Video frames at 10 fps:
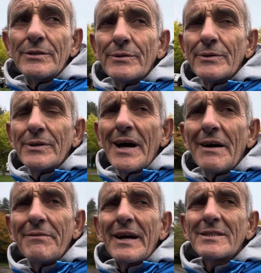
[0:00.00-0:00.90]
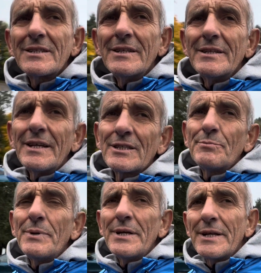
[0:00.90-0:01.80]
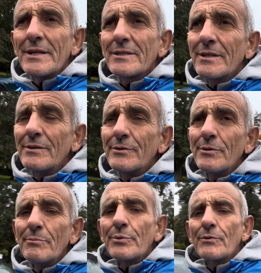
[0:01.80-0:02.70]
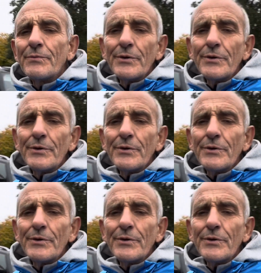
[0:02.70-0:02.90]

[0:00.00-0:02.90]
to have excellent experience and to improve